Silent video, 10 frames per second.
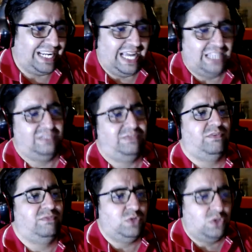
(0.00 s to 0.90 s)
Guys, if
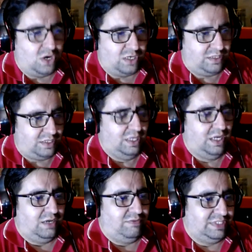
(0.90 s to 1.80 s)
you've not
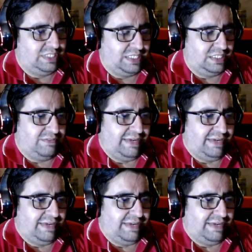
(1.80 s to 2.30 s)
visited the